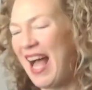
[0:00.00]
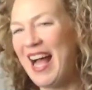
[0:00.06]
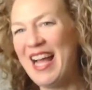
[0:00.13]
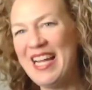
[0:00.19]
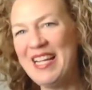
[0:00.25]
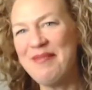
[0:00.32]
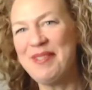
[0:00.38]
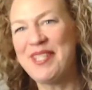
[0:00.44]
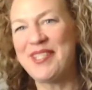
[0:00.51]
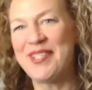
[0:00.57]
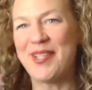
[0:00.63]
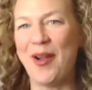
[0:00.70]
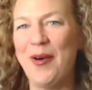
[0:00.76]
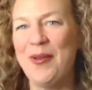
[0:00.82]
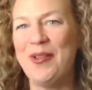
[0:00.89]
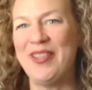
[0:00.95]
I am
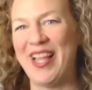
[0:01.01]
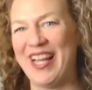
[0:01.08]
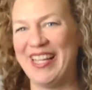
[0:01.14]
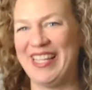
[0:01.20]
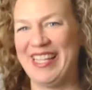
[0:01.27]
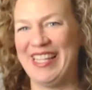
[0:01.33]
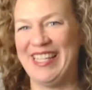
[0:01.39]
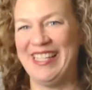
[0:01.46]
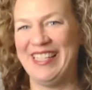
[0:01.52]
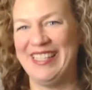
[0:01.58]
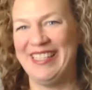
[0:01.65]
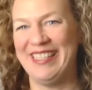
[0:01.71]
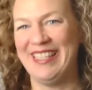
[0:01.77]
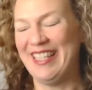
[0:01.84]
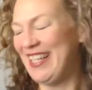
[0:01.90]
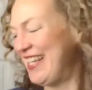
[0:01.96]
so lucky
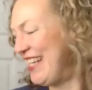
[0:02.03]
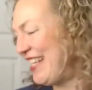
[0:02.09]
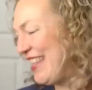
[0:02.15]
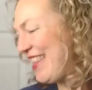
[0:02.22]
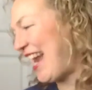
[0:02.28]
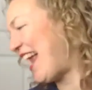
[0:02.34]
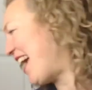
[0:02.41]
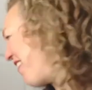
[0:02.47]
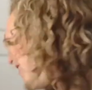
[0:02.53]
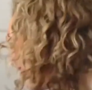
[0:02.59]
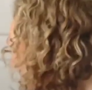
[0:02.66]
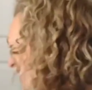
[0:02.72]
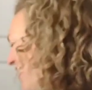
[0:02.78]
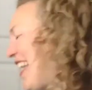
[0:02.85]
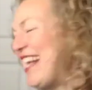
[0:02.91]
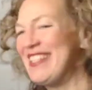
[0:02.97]
that I have
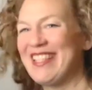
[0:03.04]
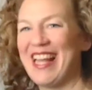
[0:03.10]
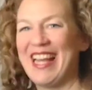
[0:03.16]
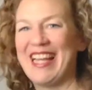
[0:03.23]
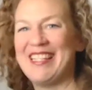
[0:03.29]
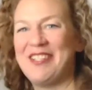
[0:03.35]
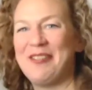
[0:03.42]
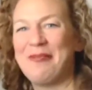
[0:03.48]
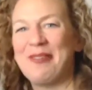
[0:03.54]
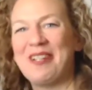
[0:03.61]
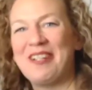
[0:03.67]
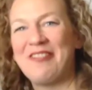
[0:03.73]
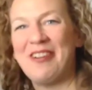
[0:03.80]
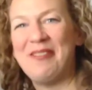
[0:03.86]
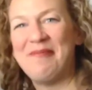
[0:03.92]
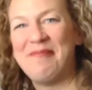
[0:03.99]
this desk I get to
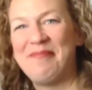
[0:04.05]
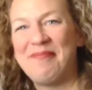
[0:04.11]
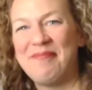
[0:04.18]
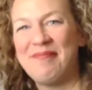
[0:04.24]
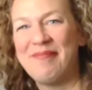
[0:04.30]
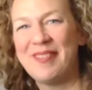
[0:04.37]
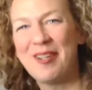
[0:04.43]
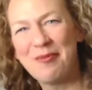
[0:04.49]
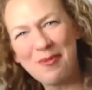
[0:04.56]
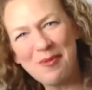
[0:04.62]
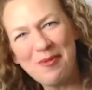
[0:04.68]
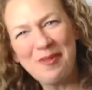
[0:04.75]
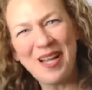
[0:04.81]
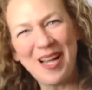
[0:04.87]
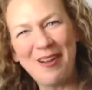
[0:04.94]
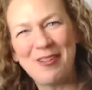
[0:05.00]
work from.
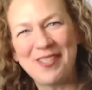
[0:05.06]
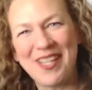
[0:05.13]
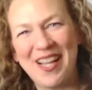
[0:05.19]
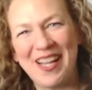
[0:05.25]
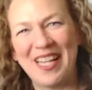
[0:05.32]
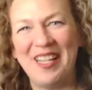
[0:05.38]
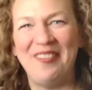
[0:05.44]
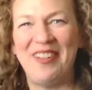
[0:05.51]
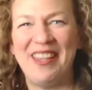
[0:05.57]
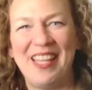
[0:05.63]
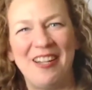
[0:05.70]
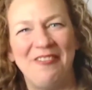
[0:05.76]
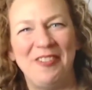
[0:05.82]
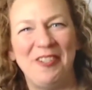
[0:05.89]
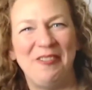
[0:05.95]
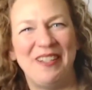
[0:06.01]
Remember how I was talking about that
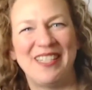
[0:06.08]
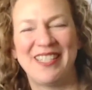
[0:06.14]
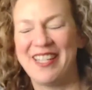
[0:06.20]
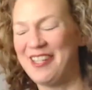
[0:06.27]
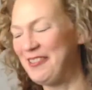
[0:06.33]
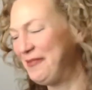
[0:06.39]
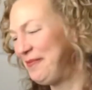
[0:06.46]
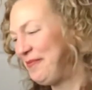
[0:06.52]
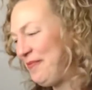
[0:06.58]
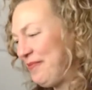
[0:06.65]
a few weeks ago?